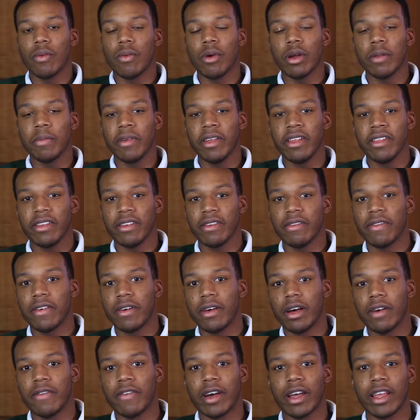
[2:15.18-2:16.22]
1 goes in
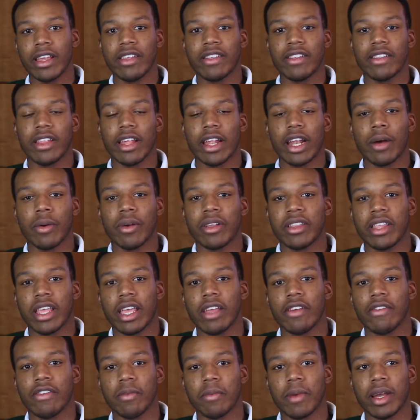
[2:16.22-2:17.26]
the back just to
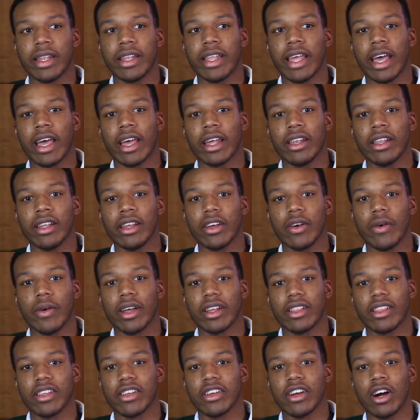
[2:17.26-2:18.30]
outline their head,
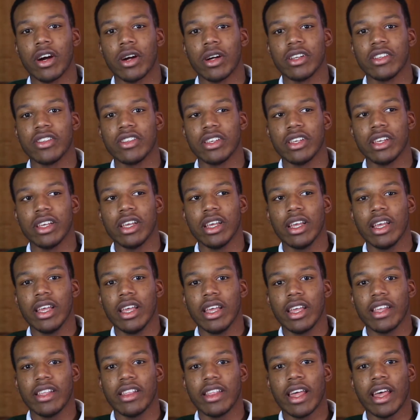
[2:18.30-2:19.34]
outline their face, and
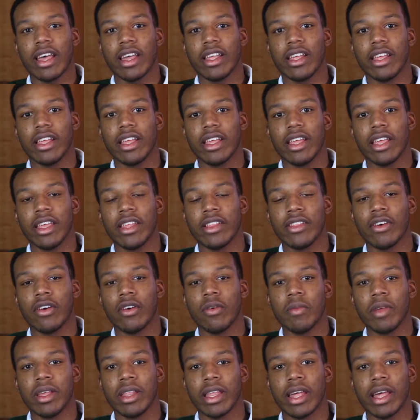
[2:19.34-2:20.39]
outline them in a way
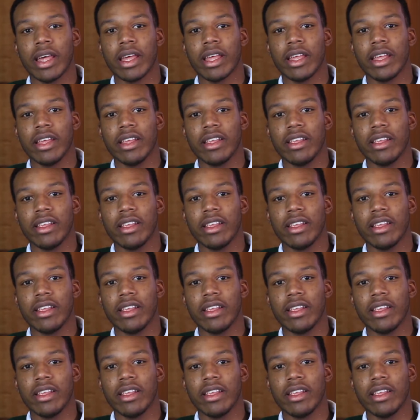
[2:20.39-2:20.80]
that kind of